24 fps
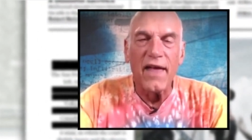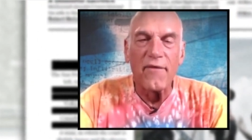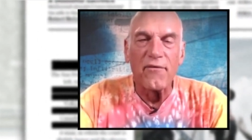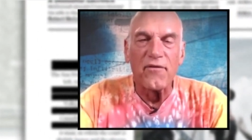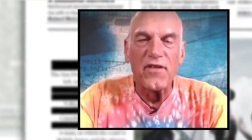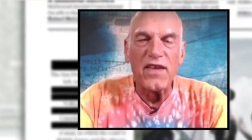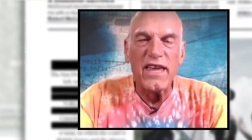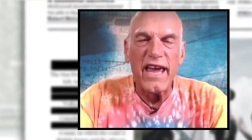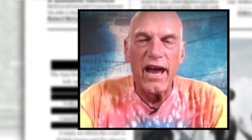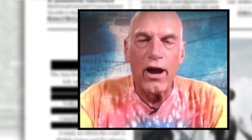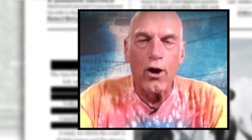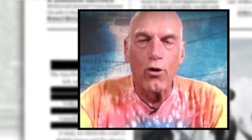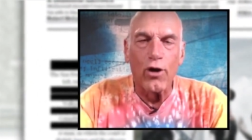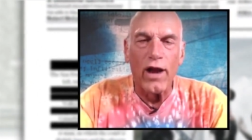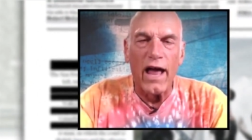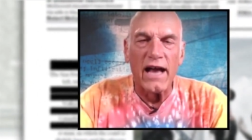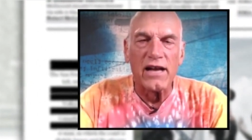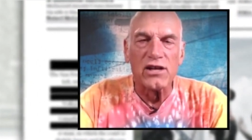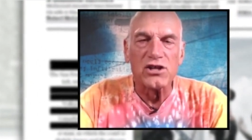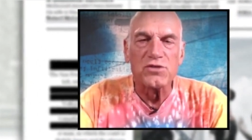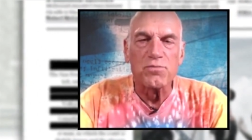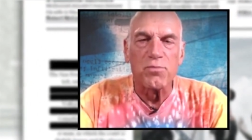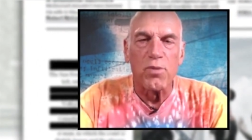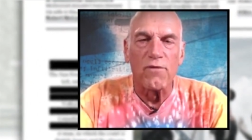Let the
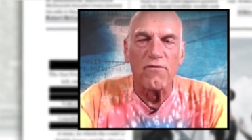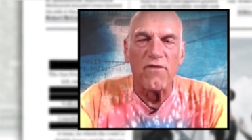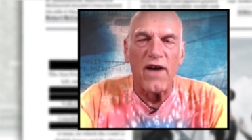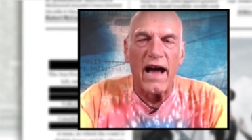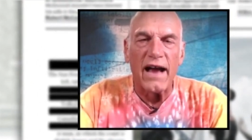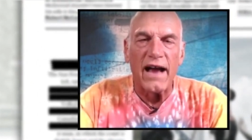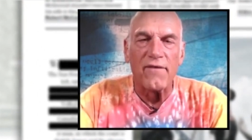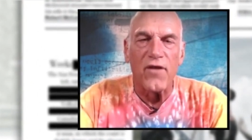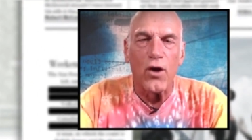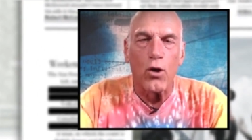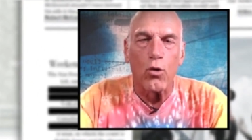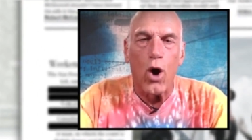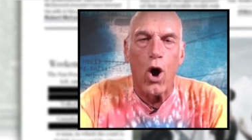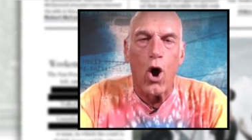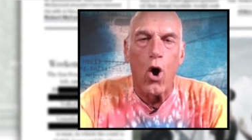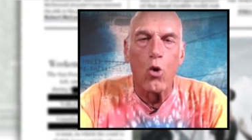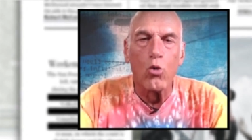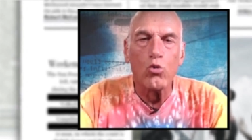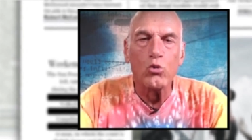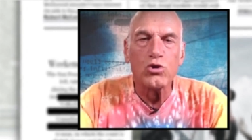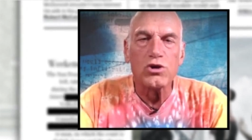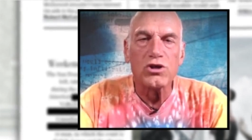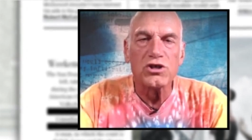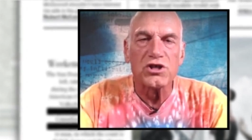airlines provide their
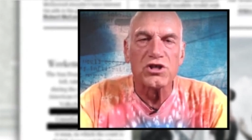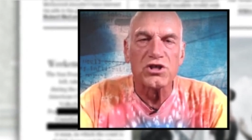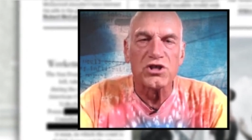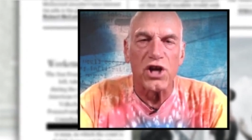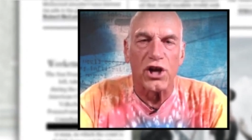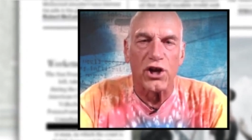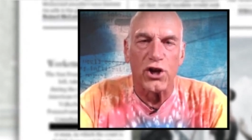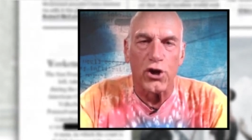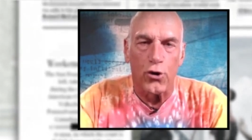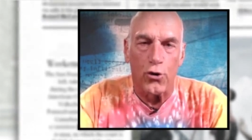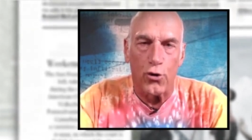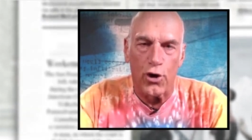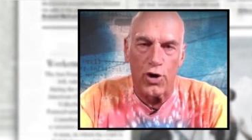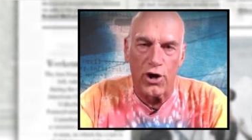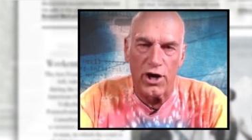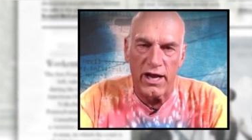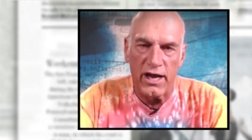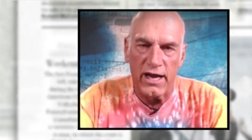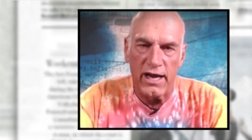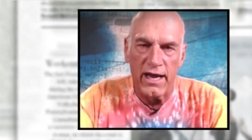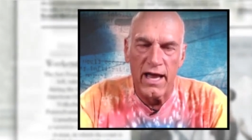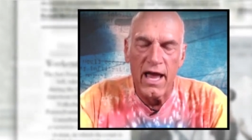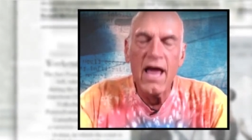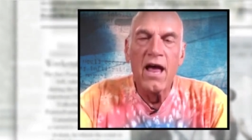own
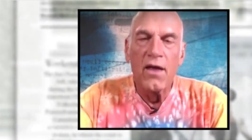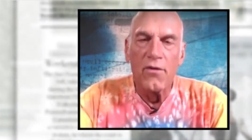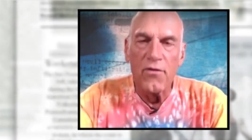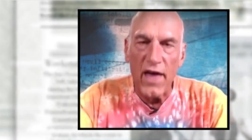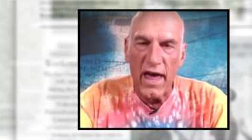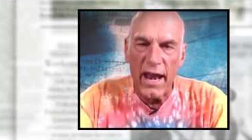security.